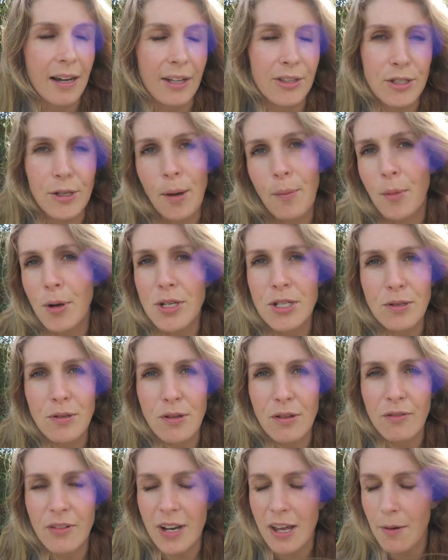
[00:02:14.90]
I'm gonna do
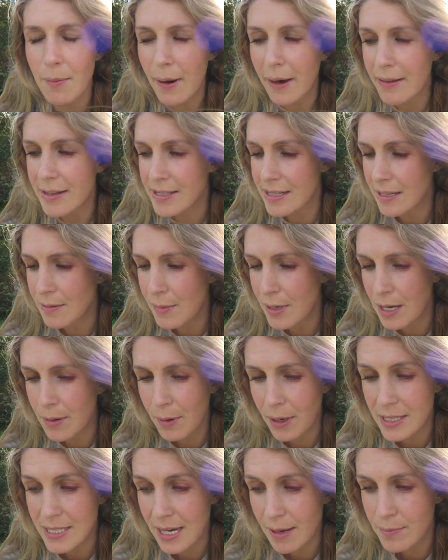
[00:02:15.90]
another video about this in a minute,
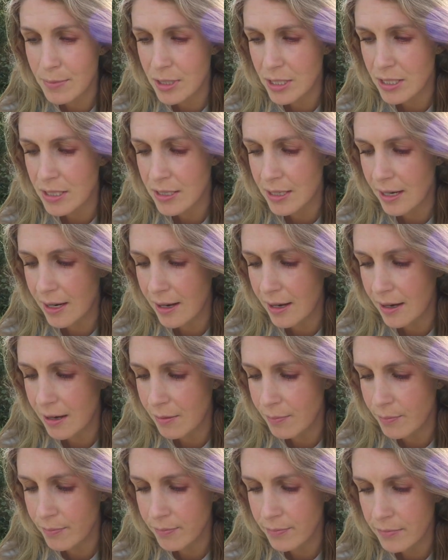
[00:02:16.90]
but I attempted
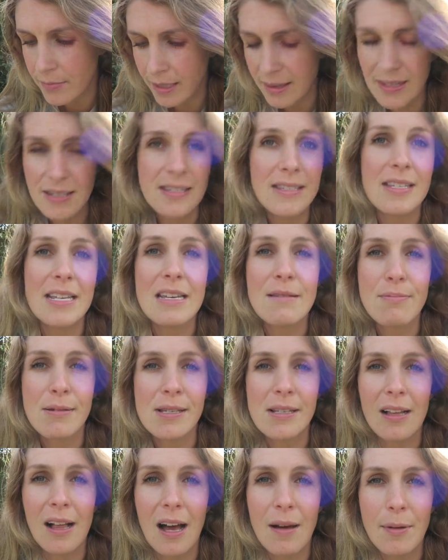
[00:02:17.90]
like the
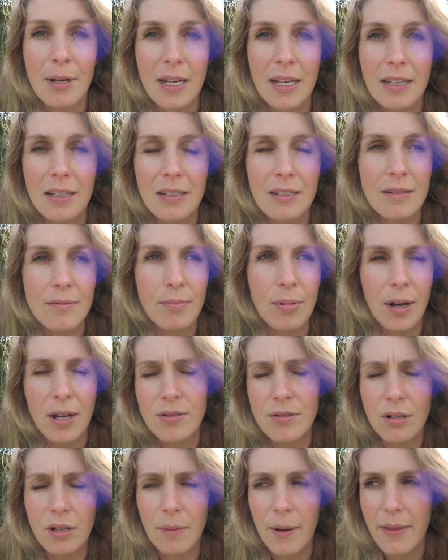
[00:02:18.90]
steepest climb in England, but
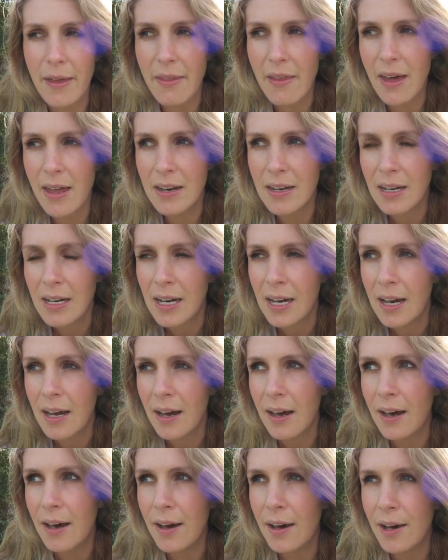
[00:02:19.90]
I'll talk about that
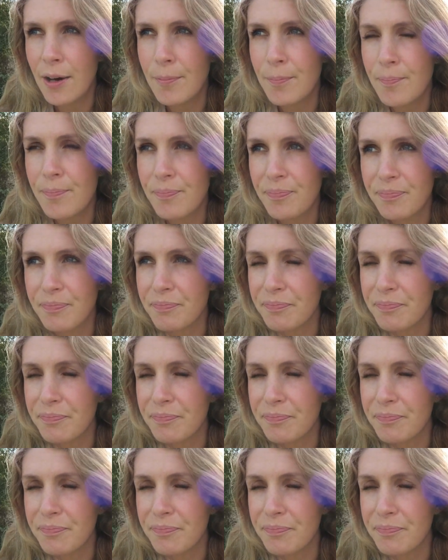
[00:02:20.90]
then.